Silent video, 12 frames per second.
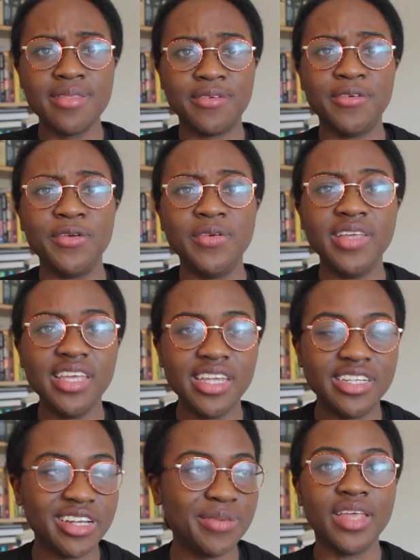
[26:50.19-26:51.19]
through
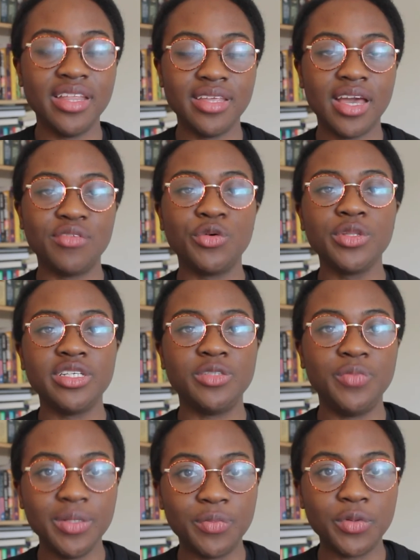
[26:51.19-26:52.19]
Egypt and you have all these
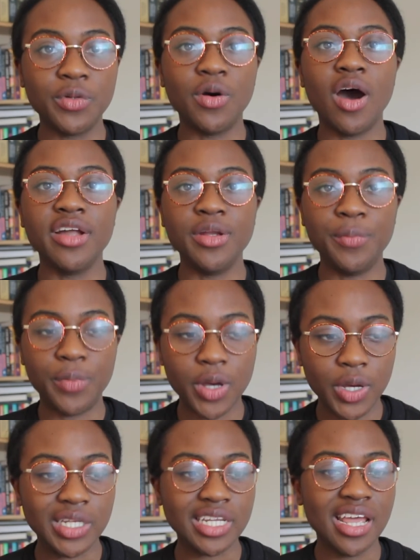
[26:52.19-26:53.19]
people on a
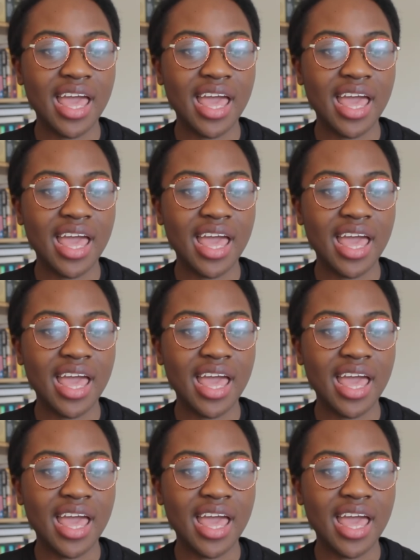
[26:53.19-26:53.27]
boat